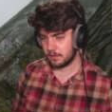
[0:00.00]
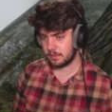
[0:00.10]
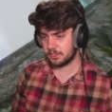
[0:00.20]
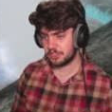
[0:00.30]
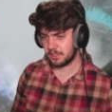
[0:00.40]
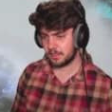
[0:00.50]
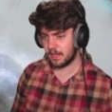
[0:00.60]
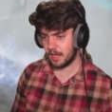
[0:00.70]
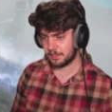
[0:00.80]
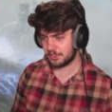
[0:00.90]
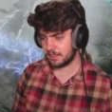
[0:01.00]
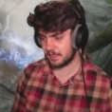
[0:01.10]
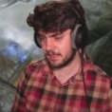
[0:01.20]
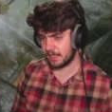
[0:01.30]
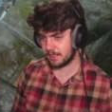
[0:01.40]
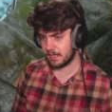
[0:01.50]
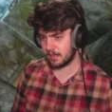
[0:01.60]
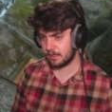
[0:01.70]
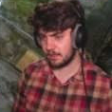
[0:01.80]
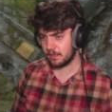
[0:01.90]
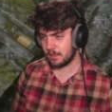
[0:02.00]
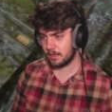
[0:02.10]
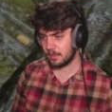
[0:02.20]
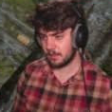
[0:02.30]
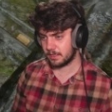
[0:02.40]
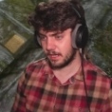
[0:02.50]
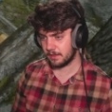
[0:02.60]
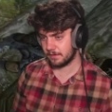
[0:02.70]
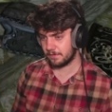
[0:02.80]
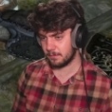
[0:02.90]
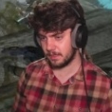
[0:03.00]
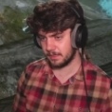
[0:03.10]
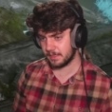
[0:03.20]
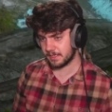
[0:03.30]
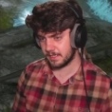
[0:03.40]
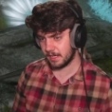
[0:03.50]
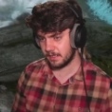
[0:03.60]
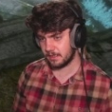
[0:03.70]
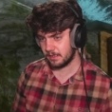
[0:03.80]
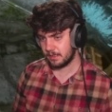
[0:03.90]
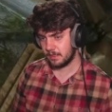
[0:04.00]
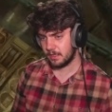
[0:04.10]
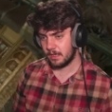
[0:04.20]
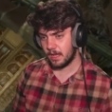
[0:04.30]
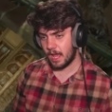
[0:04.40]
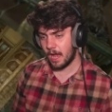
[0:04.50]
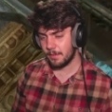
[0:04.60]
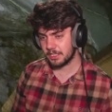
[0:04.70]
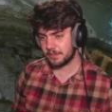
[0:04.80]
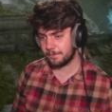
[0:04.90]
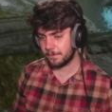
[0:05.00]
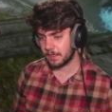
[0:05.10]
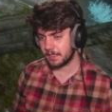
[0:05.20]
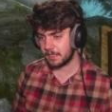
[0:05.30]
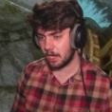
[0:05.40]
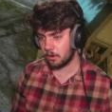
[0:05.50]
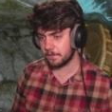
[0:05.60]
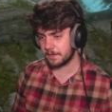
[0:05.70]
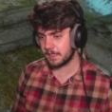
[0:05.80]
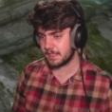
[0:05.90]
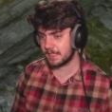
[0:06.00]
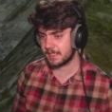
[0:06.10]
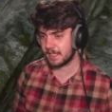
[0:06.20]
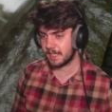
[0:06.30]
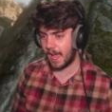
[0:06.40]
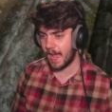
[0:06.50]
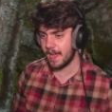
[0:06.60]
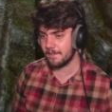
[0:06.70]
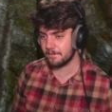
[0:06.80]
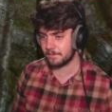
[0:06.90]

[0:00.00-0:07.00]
Cause she yeah she is dead now. Okay, the familiar's dead. How much fucking health does this thing have?